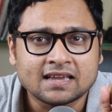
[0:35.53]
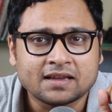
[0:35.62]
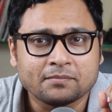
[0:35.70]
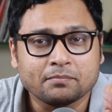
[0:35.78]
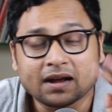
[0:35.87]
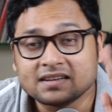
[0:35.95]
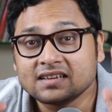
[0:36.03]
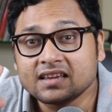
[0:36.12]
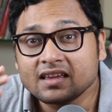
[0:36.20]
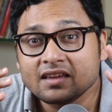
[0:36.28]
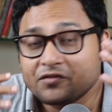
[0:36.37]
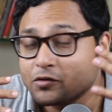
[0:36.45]
But
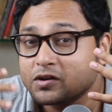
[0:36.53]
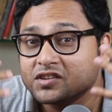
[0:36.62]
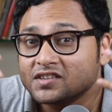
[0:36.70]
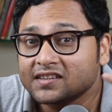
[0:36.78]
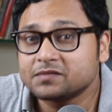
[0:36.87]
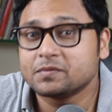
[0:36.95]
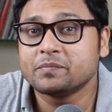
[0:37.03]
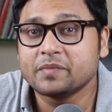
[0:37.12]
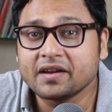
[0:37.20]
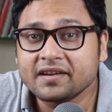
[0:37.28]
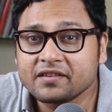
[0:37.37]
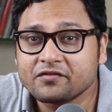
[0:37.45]
if you are just
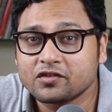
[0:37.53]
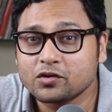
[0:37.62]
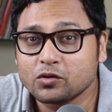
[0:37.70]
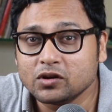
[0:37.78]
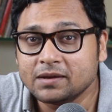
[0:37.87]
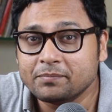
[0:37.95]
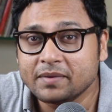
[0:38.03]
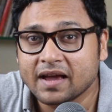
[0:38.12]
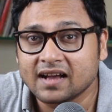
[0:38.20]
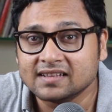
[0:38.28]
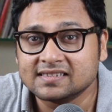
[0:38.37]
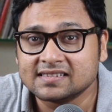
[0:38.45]
preparing for
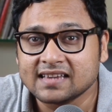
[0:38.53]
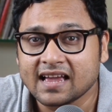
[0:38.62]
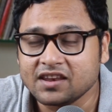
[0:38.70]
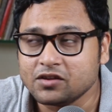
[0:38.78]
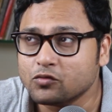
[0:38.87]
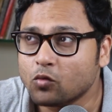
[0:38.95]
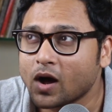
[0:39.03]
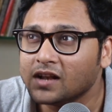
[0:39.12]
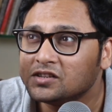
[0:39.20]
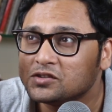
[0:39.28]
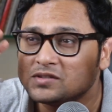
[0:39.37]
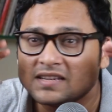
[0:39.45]
Olympiads and you
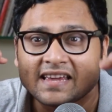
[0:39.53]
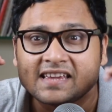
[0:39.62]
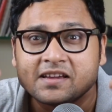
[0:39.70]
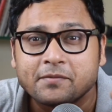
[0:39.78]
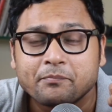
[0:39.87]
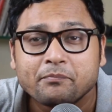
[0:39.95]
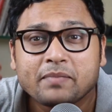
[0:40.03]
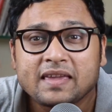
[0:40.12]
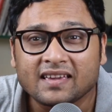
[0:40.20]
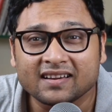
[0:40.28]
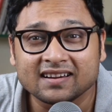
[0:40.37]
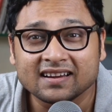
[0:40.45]
want to take a
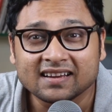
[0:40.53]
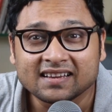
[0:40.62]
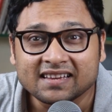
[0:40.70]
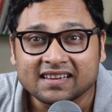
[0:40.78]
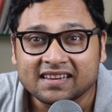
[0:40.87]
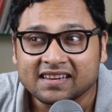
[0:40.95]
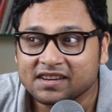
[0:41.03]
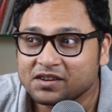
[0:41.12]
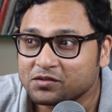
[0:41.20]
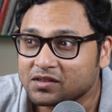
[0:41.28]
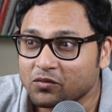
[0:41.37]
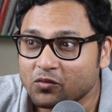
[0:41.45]
peek
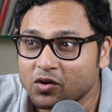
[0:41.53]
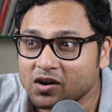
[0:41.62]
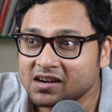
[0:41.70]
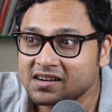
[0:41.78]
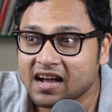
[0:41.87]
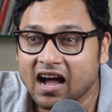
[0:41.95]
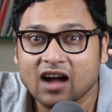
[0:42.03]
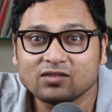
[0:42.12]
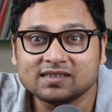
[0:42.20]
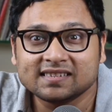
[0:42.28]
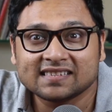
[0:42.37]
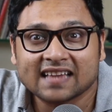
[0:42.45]
into the world
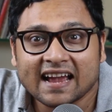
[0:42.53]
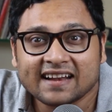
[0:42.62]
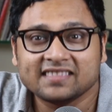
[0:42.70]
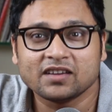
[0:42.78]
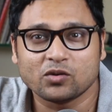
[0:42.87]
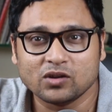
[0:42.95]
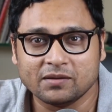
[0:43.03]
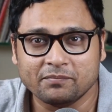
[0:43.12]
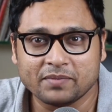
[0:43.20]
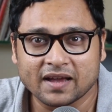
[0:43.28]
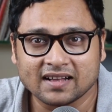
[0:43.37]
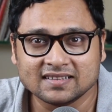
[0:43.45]
outside the
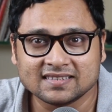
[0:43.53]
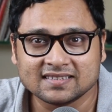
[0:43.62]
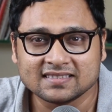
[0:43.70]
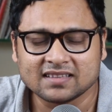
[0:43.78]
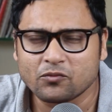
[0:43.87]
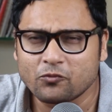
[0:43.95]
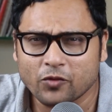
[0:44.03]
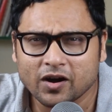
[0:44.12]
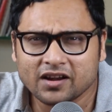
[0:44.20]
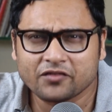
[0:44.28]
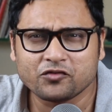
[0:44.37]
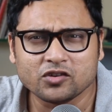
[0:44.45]
Olympiads, the
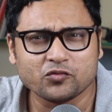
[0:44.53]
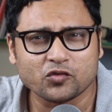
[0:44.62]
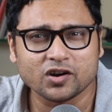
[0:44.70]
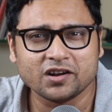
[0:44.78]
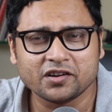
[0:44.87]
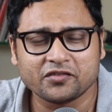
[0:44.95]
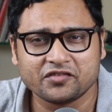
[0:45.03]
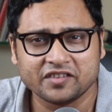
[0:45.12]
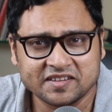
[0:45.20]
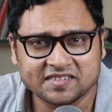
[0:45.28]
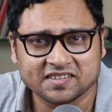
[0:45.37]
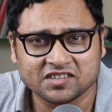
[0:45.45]
wonderful world of
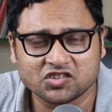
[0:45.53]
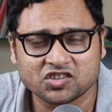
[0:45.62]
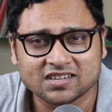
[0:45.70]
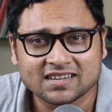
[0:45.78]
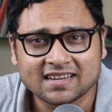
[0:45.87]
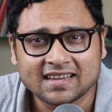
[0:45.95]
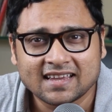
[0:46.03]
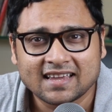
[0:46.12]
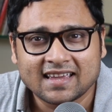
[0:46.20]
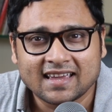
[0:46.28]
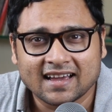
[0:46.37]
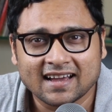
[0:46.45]
research,
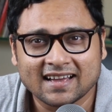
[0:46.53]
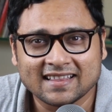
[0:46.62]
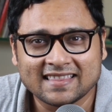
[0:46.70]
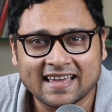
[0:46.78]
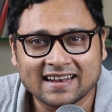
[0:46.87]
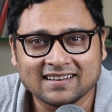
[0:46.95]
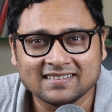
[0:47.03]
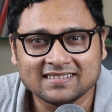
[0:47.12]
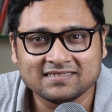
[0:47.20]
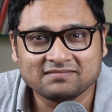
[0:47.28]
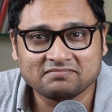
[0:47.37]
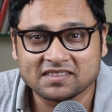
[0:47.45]
then
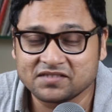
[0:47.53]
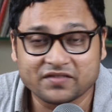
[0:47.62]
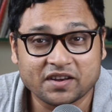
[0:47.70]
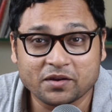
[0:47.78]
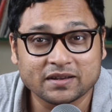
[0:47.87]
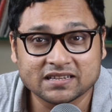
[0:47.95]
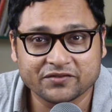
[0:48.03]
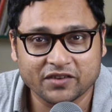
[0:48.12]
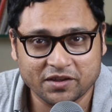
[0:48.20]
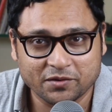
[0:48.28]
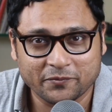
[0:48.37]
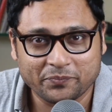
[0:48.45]
this video is for
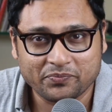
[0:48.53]
you.